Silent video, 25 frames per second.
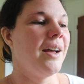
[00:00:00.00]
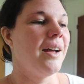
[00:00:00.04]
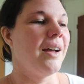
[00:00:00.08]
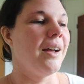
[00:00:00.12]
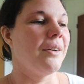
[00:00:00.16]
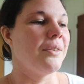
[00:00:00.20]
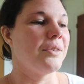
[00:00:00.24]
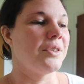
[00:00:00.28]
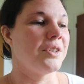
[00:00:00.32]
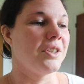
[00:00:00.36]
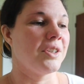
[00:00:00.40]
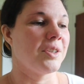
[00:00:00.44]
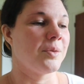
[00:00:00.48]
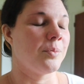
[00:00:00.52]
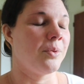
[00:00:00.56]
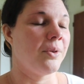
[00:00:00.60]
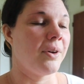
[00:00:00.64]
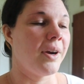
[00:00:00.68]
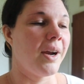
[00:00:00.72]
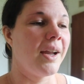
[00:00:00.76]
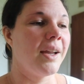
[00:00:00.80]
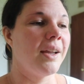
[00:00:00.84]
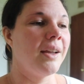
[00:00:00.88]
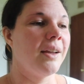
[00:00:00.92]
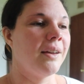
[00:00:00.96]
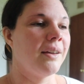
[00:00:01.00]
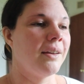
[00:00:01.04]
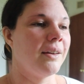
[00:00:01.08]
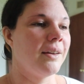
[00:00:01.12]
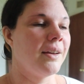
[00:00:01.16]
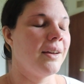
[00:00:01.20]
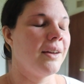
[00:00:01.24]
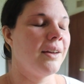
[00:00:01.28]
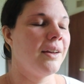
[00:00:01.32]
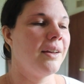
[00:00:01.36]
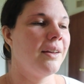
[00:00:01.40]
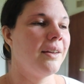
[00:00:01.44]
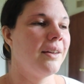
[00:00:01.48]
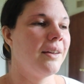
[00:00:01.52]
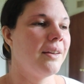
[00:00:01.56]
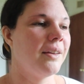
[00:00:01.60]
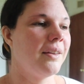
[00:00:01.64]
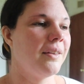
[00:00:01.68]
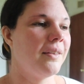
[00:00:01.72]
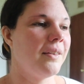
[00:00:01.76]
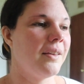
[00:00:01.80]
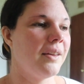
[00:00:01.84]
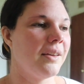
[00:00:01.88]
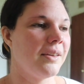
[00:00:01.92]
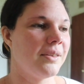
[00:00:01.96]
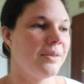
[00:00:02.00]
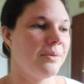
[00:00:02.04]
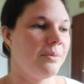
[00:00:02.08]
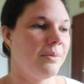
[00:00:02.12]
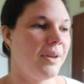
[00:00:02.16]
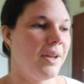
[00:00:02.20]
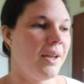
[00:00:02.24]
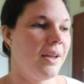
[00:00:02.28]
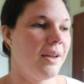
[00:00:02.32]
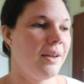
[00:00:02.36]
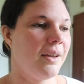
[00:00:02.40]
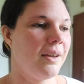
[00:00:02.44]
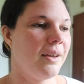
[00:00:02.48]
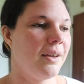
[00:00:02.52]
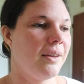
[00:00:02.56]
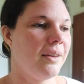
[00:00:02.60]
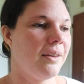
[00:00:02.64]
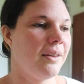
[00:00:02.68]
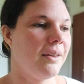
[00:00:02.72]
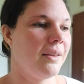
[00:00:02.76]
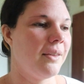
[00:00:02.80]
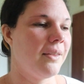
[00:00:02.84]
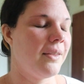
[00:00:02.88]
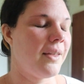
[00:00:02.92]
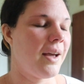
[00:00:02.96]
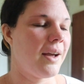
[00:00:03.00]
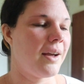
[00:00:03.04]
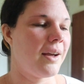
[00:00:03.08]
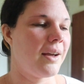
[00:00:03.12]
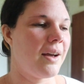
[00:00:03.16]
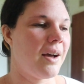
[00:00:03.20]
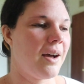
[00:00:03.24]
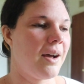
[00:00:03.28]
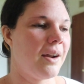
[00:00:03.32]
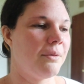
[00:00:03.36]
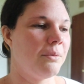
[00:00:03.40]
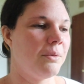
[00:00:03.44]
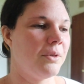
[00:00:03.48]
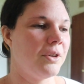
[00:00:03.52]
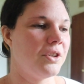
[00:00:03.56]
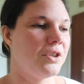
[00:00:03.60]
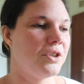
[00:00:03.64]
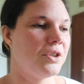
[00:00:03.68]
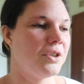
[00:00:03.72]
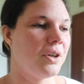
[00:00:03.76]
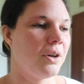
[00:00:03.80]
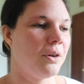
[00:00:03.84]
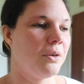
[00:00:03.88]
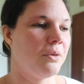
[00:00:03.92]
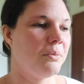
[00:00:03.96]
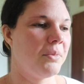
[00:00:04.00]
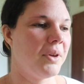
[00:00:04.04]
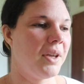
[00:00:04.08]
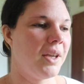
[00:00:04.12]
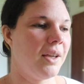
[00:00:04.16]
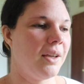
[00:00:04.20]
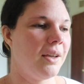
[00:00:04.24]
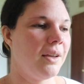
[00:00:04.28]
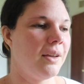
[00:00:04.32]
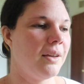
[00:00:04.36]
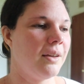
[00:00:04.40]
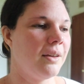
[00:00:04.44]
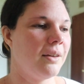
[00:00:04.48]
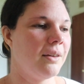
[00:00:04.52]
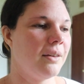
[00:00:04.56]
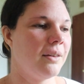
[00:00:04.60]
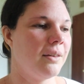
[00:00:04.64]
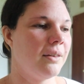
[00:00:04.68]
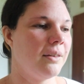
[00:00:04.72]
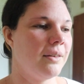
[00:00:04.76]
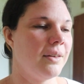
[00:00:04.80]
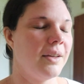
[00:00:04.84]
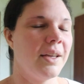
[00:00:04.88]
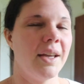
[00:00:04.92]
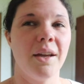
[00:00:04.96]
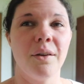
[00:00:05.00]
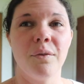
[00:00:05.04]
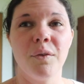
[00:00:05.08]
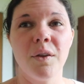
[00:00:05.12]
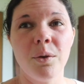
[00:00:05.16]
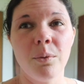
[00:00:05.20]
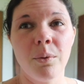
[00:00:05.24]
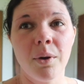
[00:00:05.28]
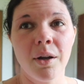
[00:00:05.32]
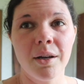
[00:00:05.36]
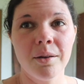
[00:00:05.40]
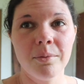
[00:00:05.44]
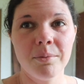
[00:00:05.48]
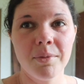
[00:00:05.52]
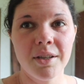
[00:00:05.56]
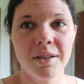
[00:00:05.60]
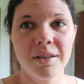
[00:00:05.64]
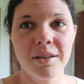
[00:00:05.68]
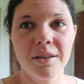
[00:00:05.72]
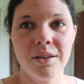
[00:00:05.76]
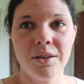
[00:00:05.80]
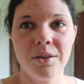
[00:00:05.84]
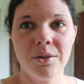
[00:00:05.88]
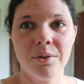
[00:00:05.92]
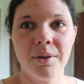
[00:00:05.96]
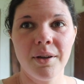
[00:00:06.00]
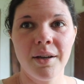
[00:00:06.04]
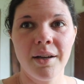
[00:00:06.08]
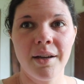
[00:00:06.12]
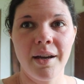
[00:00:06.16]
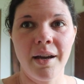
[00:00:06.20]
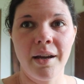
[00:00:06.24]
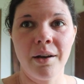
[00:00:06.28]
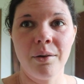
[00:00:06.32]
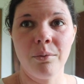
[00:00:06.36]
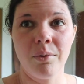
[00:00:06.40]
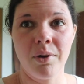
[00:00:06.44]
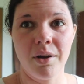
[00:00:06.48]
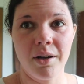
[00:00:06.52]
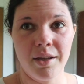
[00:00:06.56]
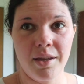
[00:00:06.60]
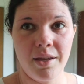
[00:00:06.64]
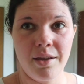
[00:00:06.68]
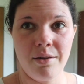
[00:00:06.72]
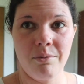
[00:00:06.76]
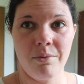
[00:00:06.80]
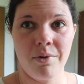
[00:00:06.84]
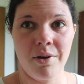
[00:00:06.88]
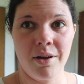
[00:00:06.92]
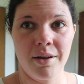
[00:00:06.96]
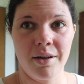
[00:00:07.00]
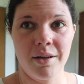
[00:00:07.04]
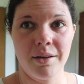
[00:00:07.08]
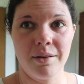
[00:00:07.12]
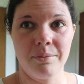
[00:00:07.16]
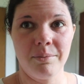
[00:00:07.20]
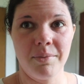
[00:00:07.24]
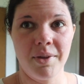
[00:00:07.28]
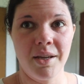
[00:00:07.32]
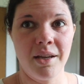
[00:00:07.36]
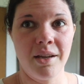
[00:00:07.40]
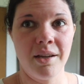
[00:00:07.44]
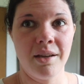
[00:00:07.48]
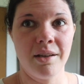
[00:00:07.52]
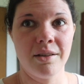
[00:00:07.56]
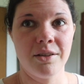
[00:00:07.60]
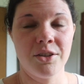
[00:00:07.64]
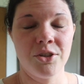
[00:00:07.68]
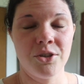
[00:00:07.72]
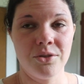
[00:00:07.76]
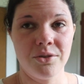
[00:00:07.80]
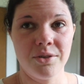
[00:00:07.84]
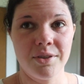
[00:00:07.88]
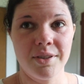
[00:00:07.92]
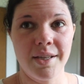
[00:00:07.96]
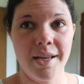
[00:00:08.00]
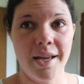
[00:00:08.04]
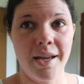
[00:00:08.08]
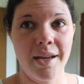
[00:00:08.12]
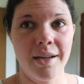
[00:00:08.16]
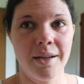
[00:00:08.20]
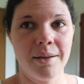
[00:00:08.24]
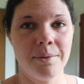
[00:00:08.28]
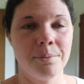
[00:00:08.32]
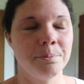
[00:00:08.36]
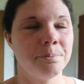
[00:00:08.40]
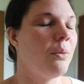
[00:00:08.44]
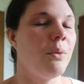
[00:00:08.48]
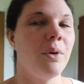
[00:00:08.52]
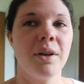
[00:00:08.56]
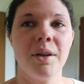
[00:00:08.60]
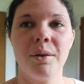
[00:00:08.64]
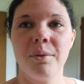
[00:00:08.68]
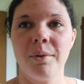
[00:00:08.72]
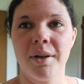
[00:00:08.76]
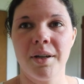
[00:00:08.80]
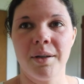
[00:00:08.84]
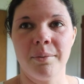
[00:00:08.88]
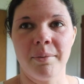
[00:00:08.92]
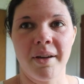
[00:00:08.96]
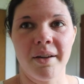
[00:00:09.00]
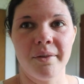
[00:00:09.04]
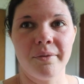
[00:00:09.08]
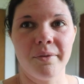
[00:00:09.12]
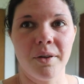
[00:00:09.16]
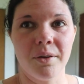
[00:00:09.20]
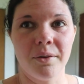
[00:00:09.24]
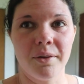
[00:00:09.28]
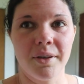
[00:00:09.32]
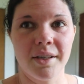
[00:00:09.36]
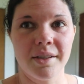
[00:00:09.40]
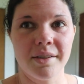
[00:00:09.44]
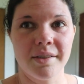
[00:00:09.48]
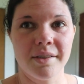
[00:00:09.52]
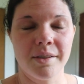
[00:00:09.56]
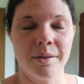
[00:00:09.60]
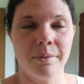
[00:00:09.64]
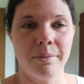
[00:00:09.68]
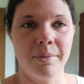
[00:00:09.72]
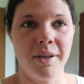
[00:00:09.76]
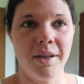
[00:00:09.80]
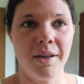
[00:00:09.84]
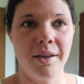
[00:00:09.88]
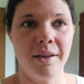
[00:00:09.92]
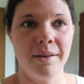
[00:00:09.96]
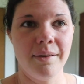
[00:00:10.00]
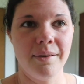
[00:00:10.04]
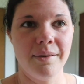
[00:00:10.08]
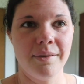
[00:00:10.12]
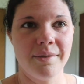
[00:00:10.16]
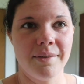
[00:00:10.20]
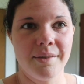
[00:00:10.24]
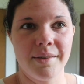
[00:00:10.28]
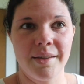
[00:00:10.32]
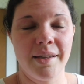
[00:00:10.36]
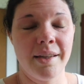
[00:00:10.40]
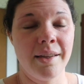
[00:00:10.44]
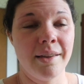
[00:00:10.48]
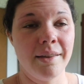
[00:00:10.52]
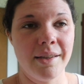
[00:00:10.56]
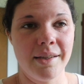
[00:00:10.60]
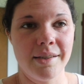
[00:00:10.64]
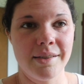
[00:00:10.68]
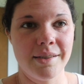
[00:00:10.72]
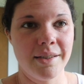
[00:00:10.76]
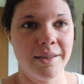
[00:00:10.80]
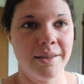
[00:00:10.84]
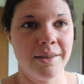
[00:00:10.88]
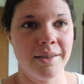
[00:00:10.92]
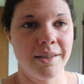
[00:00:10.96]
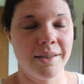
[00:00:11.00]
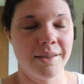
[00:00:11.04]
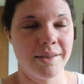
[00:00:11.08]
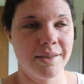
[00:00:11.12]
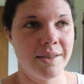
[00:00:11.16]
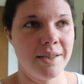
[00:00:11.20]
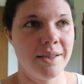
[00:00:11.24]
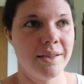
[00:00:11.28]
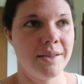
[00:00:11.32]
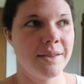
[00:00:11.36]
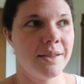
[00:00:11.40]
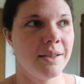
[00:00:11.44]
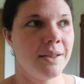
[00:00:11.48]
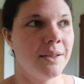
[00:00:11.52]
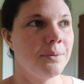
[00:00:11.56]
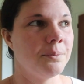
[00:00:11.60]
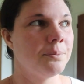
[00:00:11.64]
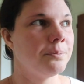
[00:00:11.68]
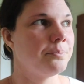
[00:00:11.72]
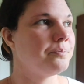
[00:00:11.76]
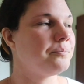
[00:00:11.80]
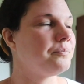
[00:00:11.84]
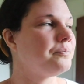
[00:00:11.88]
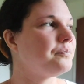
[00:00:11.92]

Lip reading: I was just praying this week that God would show me if He wanted me to do it and what He wanted me to say, what He wanted my focus to be, at least in this season.